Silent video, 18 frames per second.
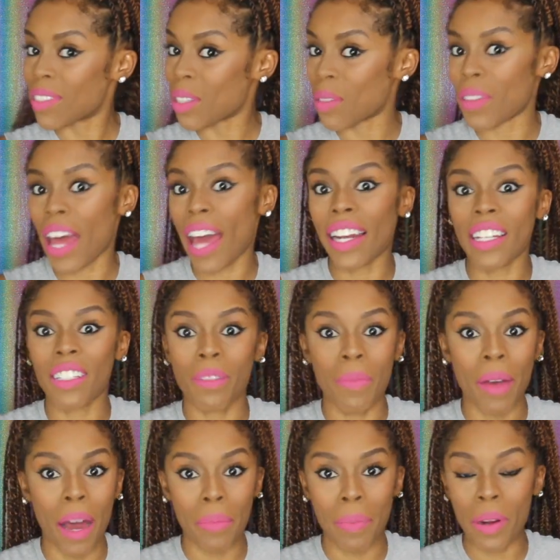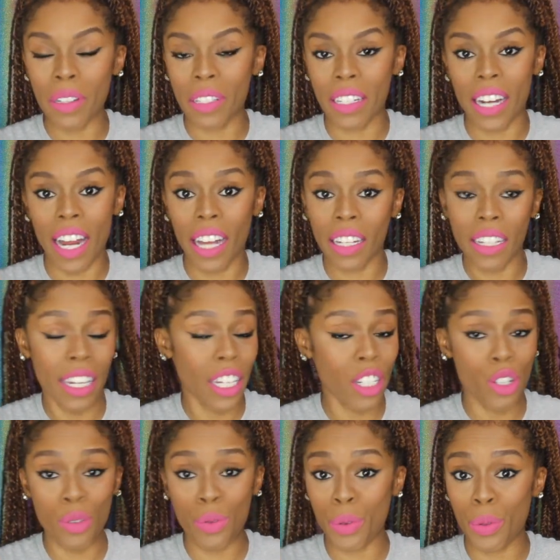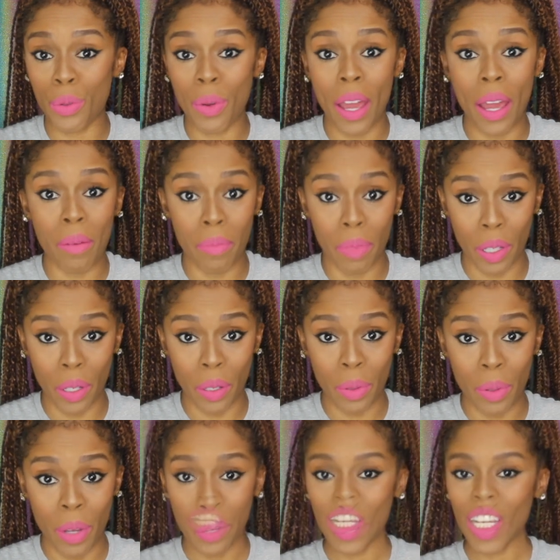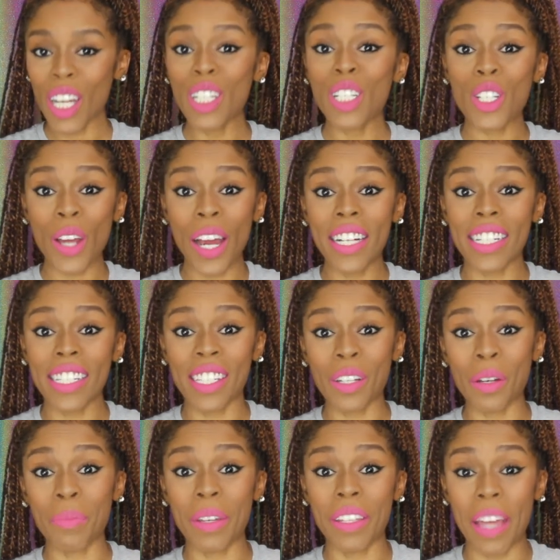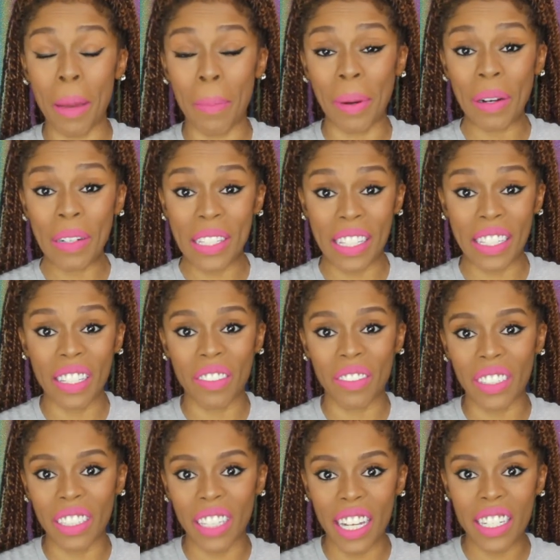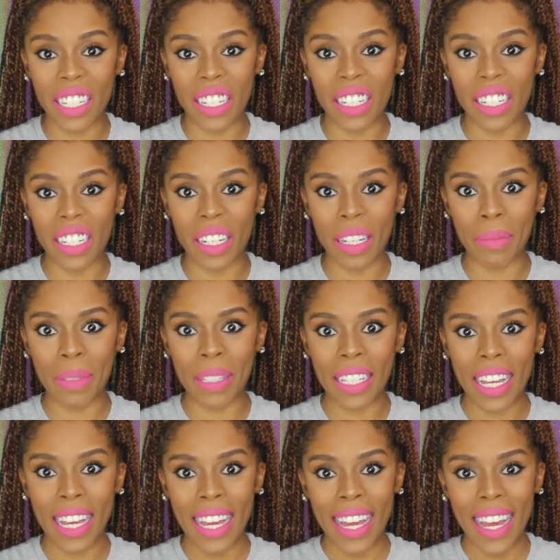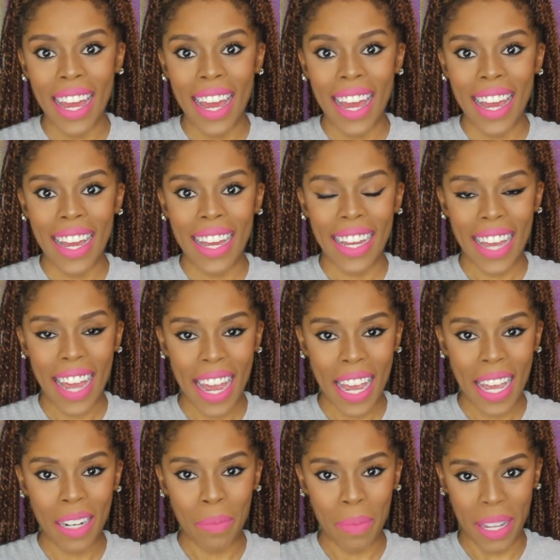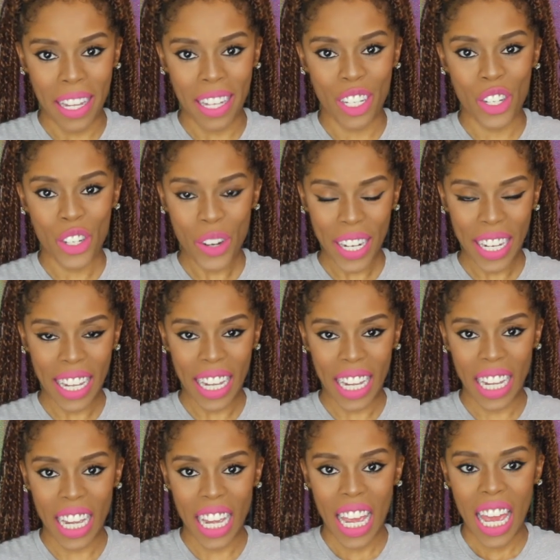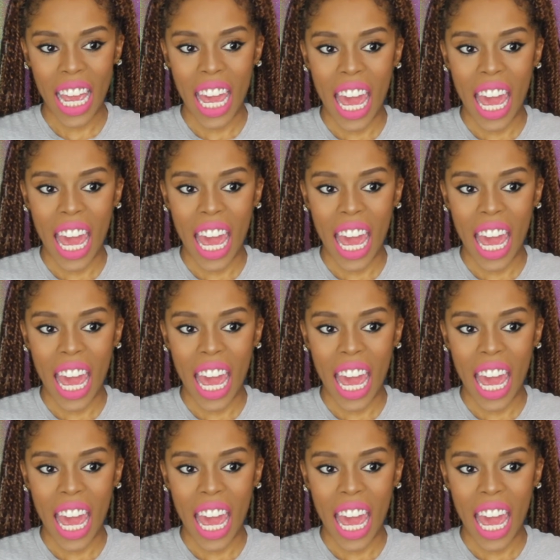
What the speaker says: So that is my personality, true and blue. Trying to still be that person in relationships can be tricky.